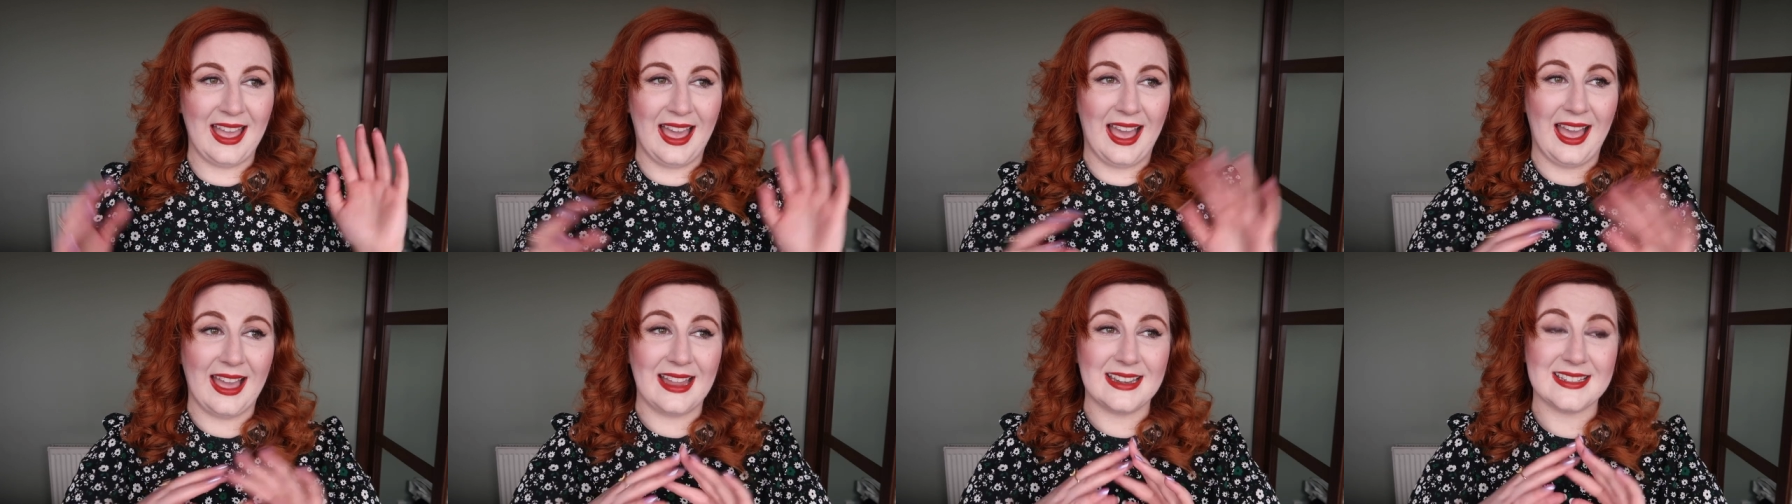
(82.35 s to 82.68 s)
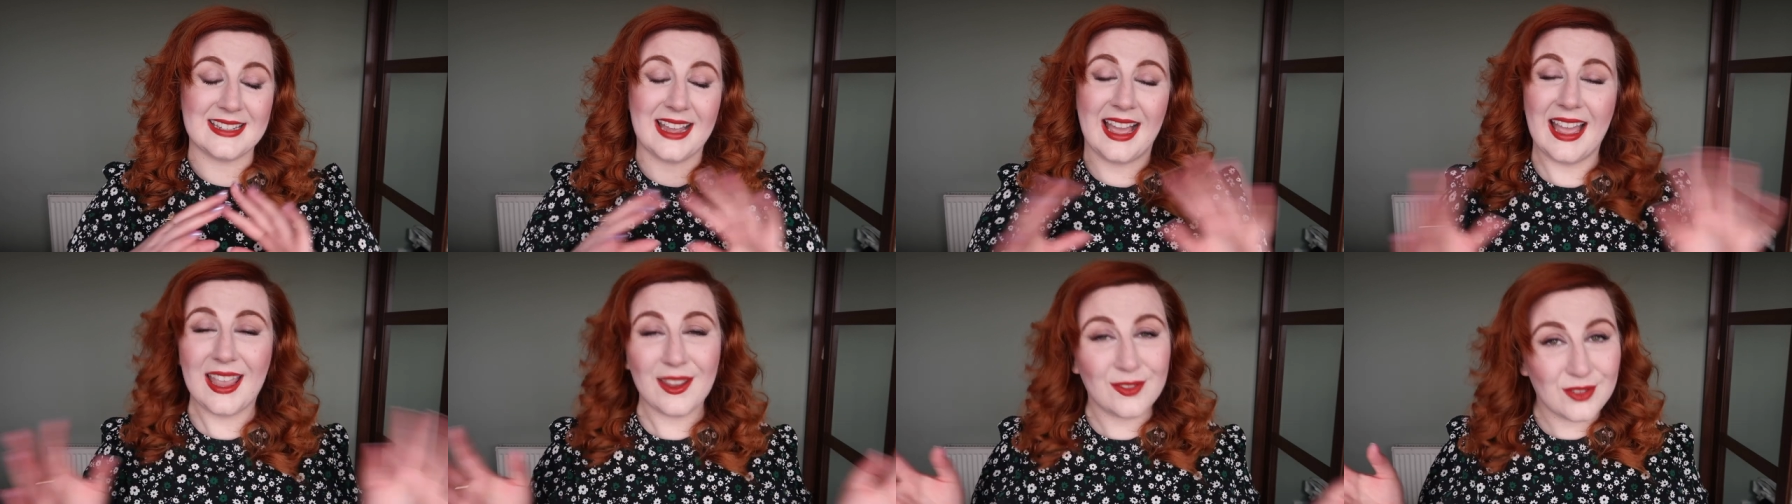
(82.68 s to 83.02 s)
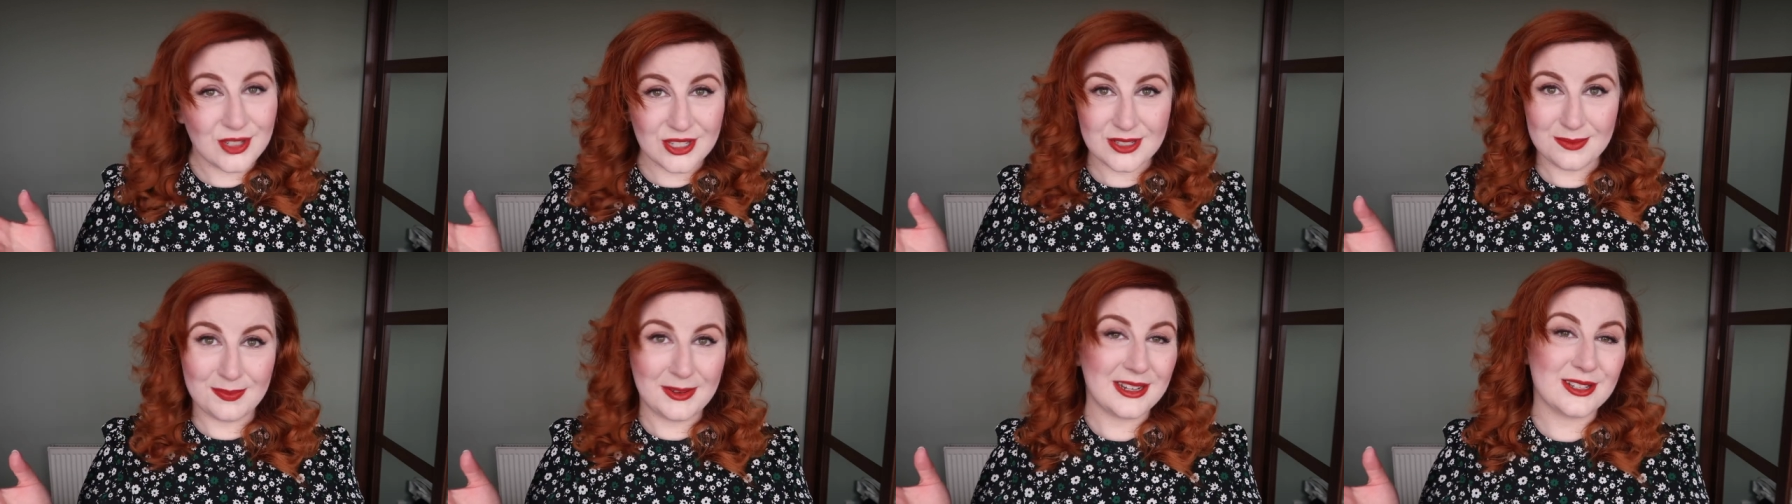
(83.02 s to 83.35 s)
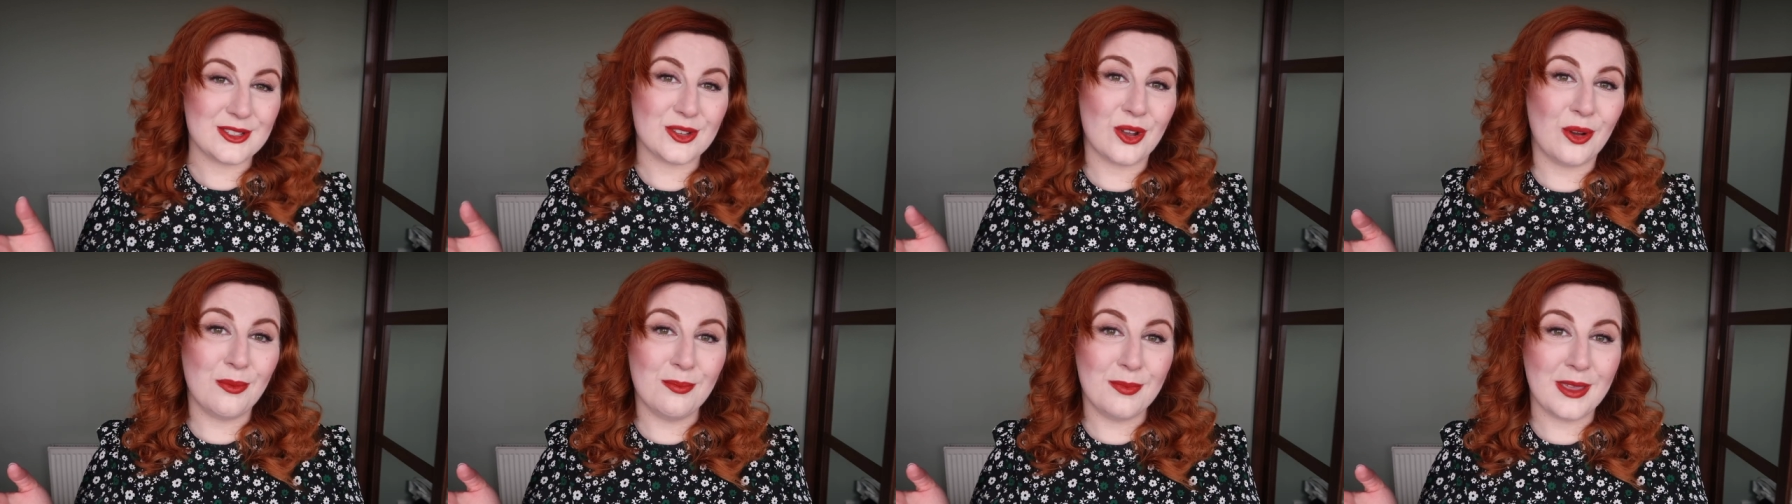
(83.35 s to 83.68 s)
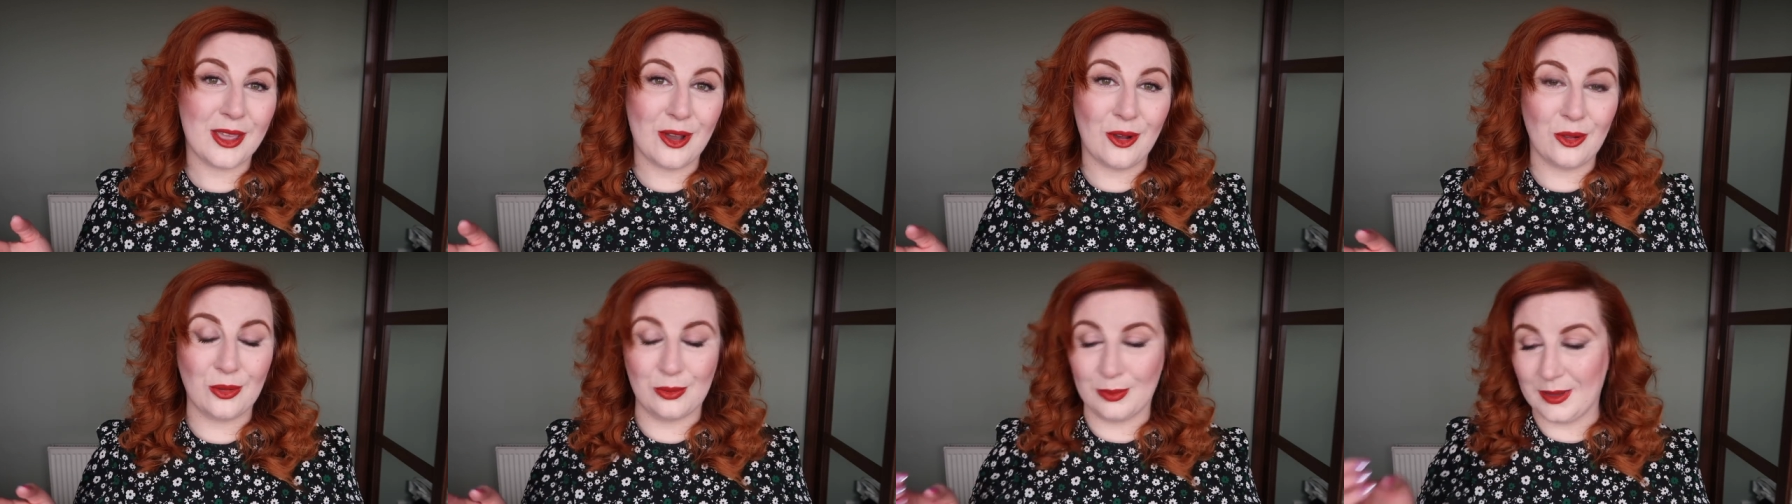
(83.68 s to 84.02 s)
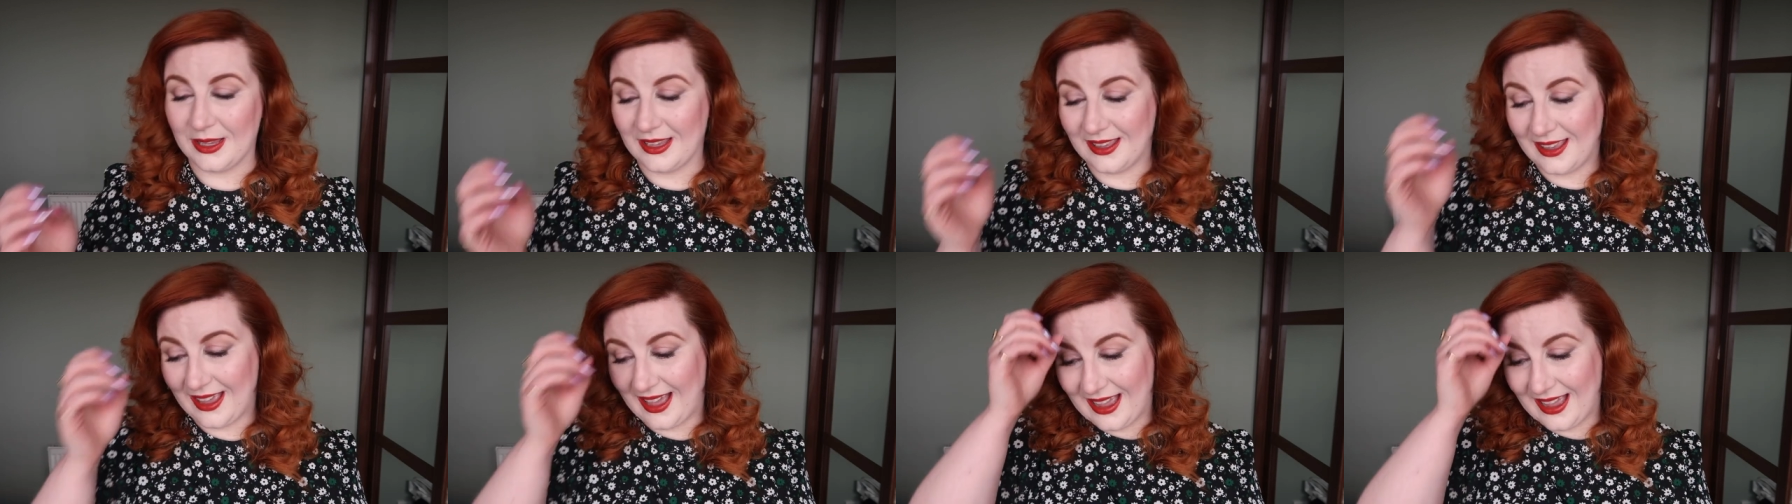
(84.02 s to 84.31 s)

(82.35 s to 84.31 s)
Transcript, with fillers: and I've just been a zombie all week.